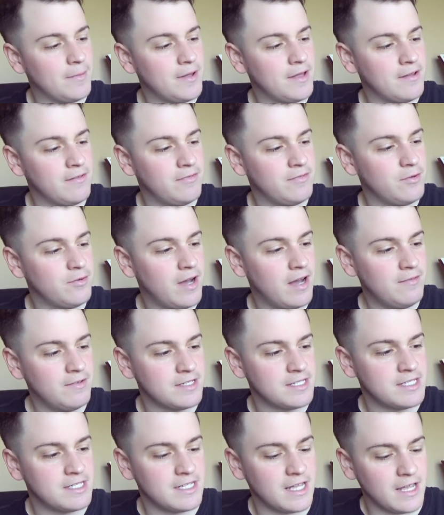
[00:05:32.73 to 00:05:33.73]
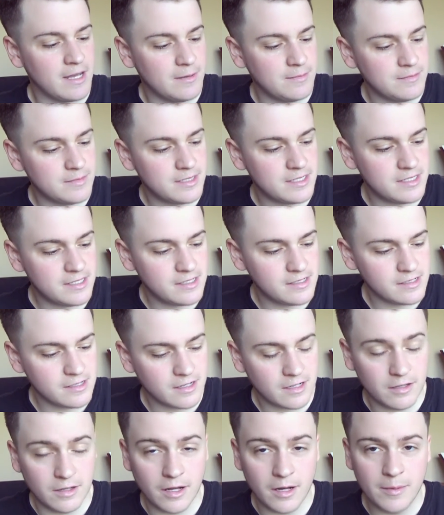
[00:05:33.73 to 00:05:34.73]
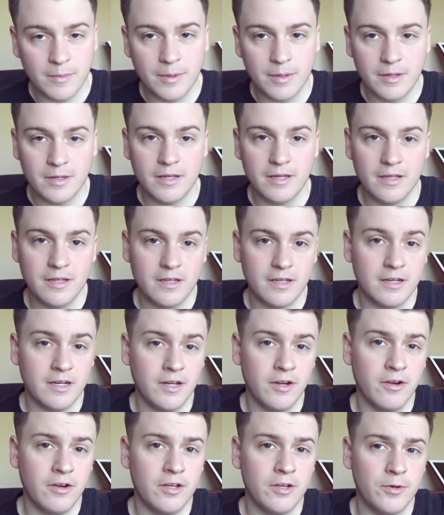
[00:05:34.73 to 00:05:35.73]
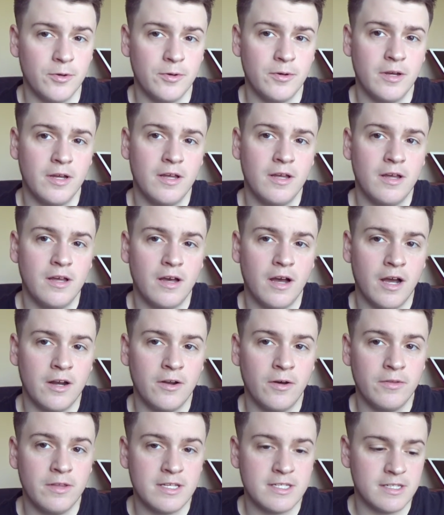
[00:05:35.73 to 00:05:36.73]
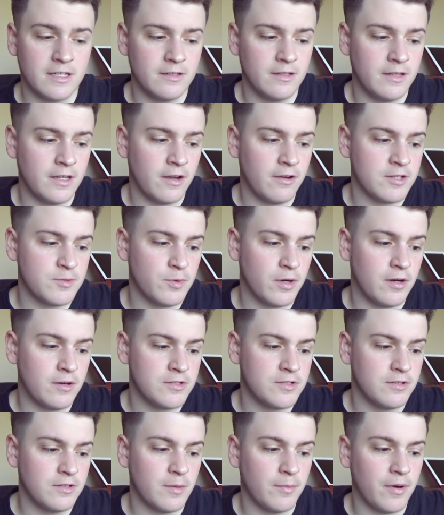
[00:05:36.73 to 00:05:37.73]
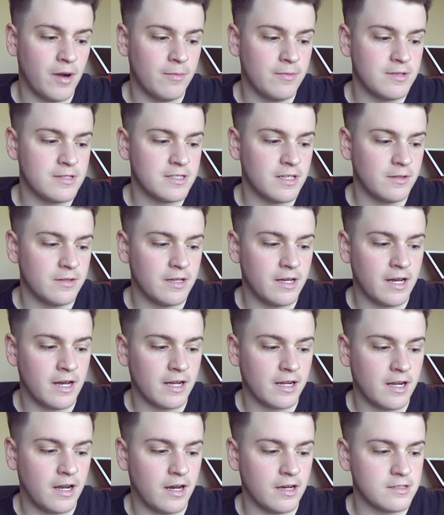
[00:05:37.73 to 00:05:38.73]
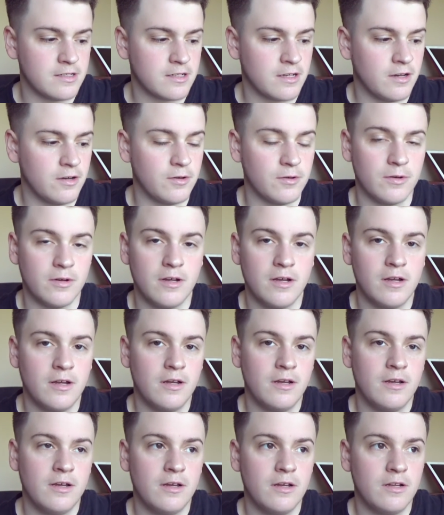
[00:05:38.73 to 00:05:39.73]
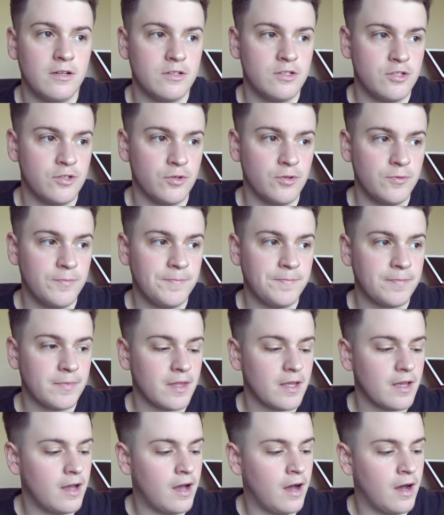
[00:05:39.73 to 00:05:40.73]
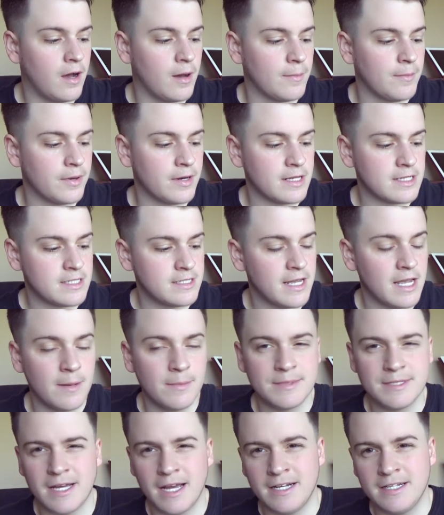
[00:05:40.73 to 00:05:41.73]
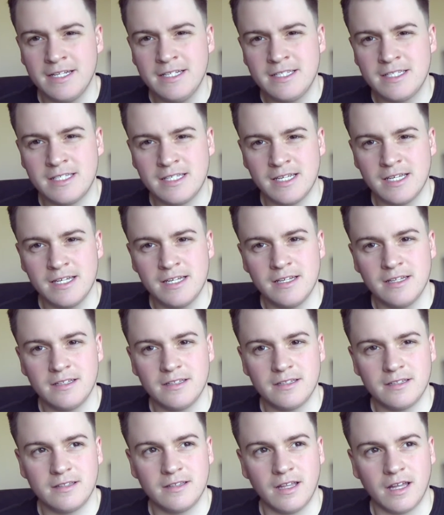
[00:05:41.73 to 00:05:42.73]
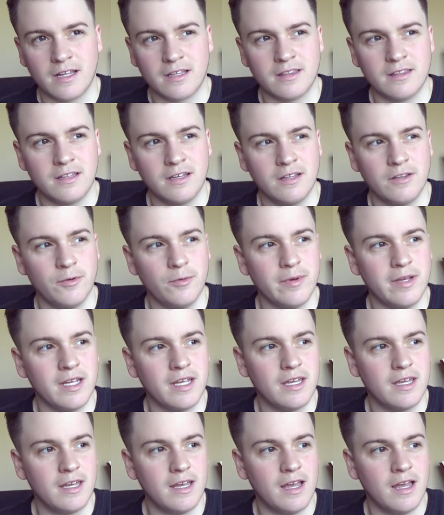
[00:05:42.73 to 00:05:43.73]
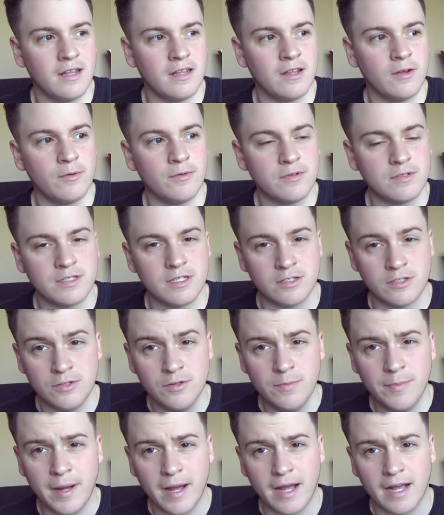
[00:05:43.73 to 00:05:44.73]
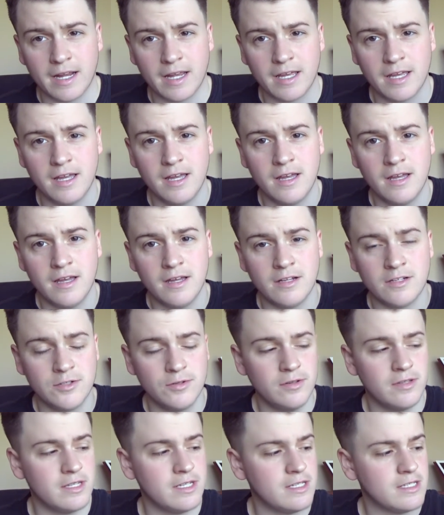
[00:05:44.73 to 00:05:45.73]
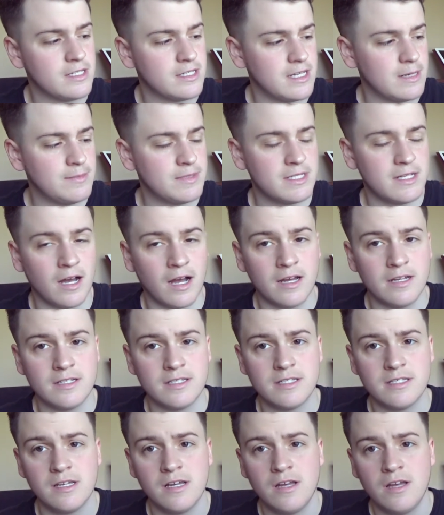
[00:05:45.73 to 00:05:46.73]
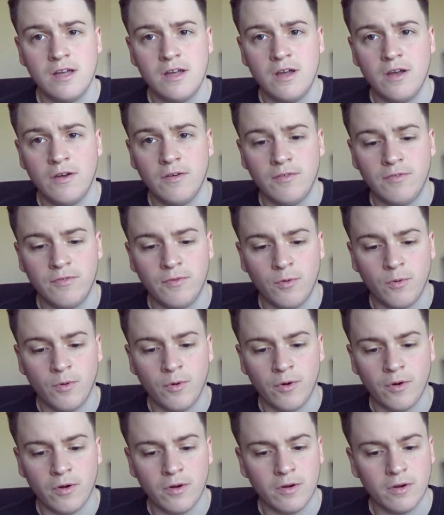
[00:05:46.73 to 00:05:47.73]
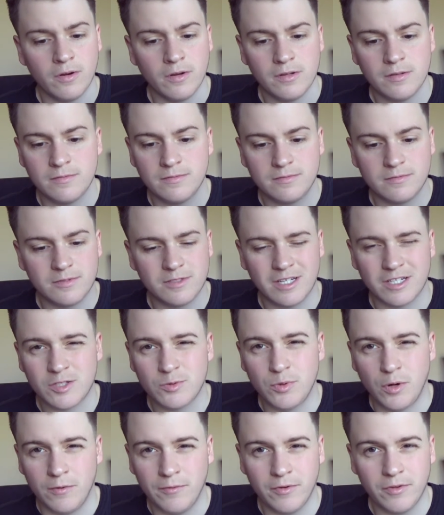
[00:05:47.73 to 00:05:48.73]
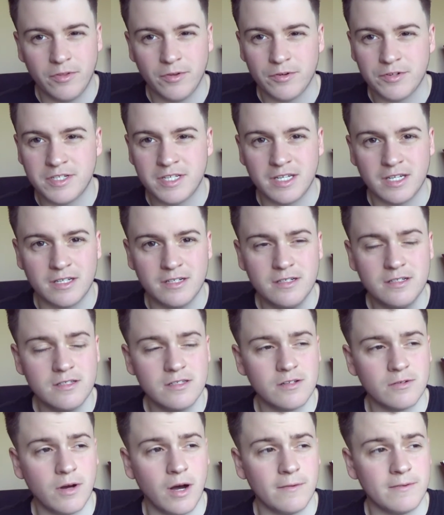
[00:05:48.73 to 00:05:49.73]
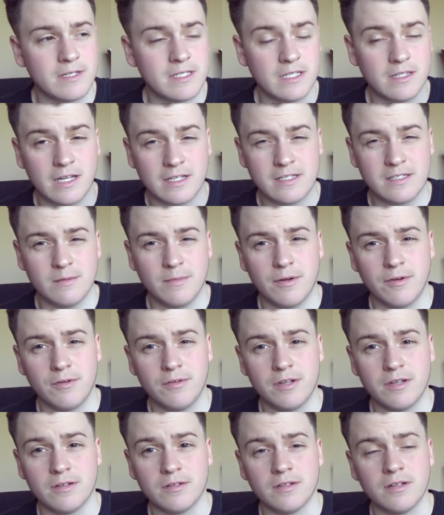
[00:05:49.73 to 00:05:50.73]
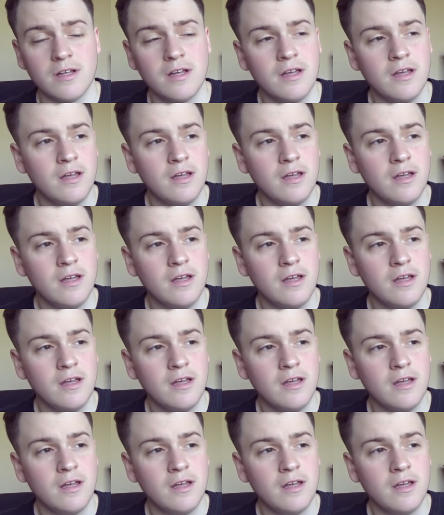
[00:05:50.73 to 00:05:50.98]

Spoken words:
If you have a Sam's Club near you, I know they sell it there as well, so they probably sell it at Costco too. But at Sam's, I did see it like the other week, and there was a 2-pack, two of these, same size, for, it was like 12 or 13, so obviously that's the better deal.